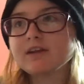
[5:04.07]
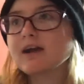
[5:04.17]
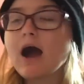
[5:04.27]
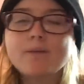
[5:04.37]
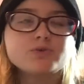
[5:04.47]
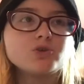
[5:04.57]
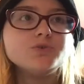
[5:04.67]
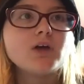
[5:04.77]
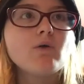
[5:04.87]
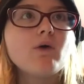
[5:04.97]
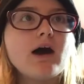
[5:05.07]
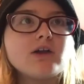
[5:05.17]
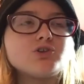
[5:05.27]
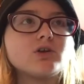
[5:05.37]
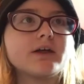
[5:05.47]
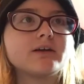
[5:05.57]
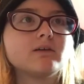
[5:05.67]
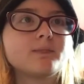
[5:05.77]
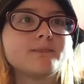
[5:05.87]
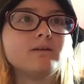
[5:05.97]
the cop shows I watch are like,
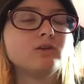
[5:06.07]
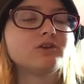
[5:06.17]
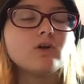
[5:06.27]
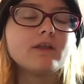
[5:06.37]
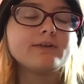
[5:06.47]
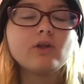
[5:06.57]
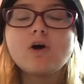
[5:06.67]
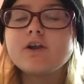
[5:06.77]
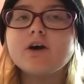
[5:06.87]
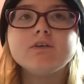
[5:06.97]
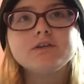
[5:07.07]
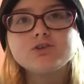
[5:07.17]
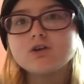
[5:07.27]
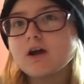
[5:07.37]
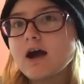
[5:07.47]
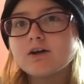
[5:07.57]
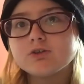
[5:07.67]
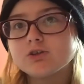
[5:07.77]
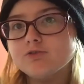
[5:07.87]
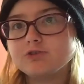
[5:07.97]
you know, like Law and Order, the Chicago
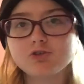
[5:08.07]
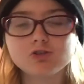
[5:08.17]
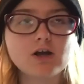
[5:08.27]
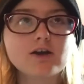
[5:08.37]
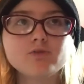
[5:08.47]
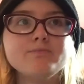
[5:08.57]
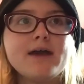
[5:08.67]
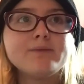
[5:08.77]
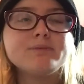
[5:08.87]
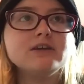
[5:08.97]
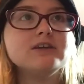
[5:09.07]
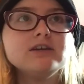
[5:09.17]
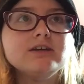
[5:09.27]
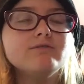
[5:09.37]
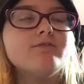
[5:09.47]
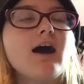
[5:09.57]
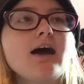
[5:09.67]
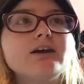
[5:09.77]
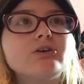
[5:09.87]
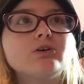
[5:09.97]
show, the Chicago Med, P D, and
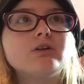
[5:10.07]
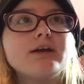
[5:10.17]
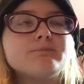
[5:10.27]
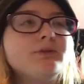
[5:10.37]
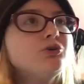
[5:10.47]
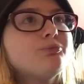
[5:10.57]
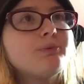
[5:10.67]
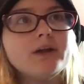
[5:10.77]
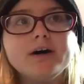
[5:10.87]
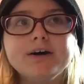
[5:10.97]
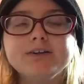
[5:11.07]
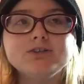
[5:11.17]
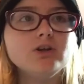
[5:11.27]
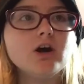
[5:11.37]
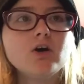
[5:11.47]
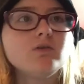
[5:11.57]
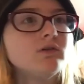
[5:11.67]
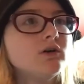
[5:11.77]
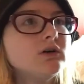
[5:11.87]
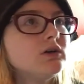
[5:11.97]
Fire, or like Blue Bloods, you know?
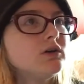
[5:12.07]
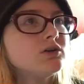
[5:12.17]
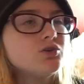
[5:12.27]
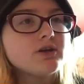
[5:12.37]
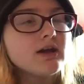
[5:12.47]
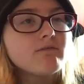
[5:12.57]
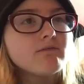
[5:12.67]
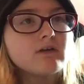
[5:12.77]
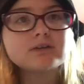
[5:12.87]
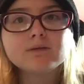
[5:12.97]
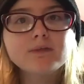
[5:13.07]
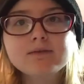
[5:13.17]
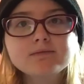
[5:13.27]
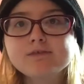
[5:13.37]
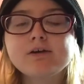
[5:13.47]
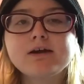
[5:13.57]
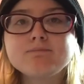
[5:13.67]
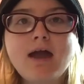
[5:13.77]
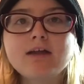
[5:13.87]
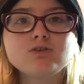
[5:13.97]
You can get, sometimes I've
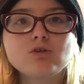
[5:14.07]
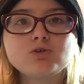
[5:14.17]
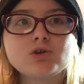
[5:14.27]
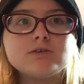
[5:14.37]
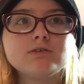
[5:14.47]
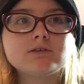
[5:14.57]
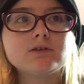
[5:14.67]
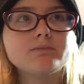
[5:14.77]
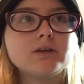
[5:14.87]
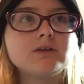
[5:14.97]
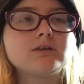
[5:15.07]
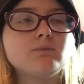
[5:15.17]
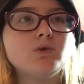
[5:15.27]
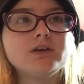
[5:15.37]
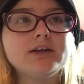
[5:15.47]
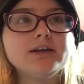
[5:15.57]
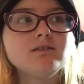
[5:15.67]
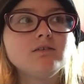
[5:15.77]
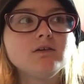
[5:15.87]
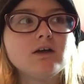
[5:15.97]
gotten mad at those shows for something someone
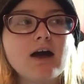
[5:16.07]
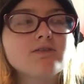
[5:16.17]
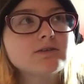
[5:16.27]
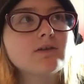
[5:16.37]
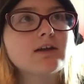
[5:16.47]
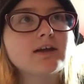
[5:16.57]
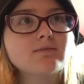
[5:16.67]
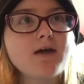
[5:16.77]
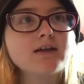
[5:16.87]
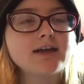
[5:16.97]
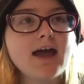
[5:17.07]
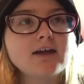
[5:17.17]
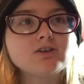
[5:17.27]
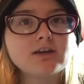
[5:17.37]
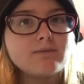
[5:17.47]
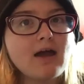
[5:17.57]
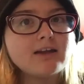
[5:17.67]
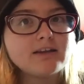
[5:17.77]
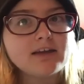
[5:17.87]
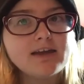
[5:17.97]
did. Obviously, I'm not gonna get mad at the actor, I get
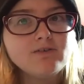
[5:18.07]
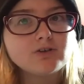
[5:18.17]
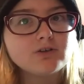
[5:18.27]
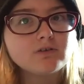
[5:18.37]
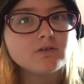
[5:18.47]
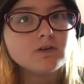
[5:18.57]
mad at the character.